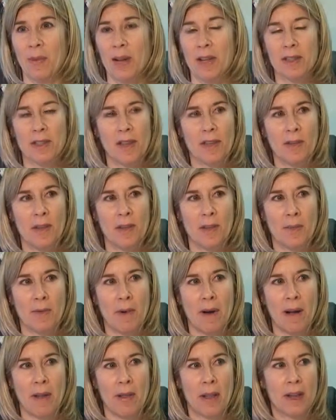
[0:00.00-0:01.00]
But it says on the,
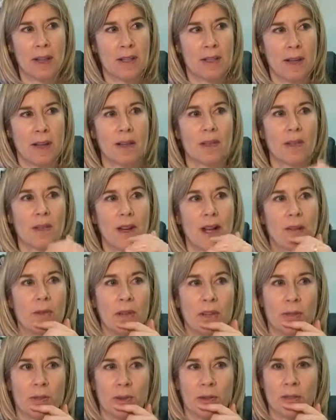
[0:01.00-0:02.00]
I think it says you're not
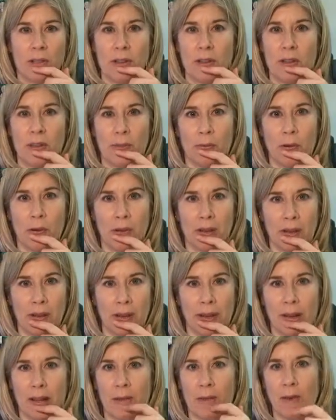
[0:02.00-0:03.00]
really supposed to use it more
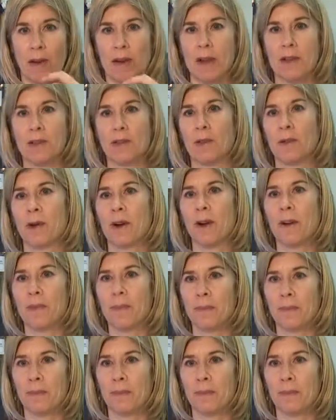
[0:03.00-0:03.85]
than like 3 days in a row.